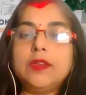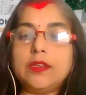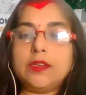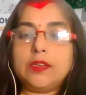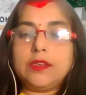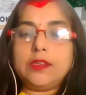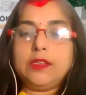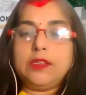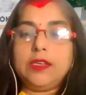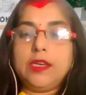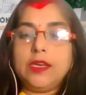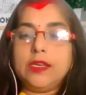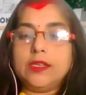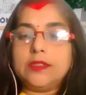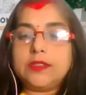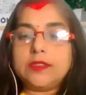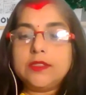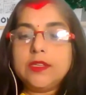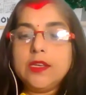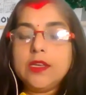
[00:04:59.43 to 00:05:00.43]

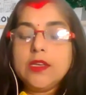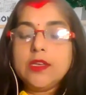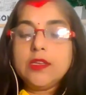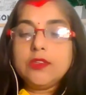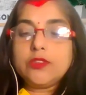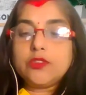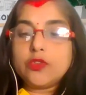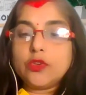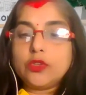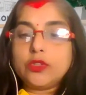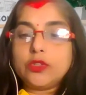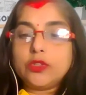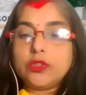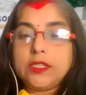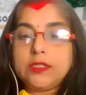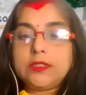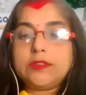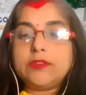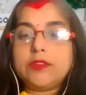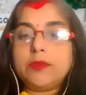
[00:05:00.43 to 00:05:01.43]
Yes. So
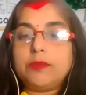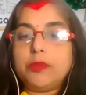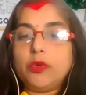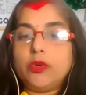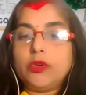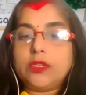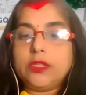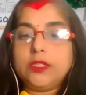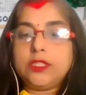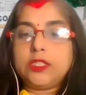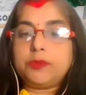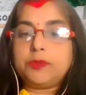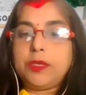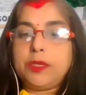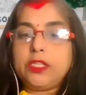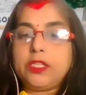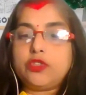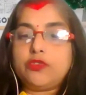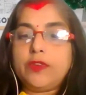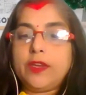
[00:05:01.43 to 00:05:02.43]
this reported
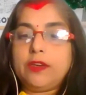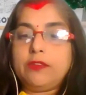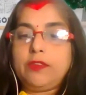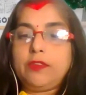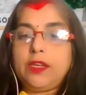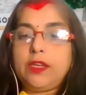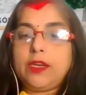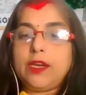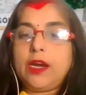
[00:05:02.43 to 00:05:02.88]
speech, when we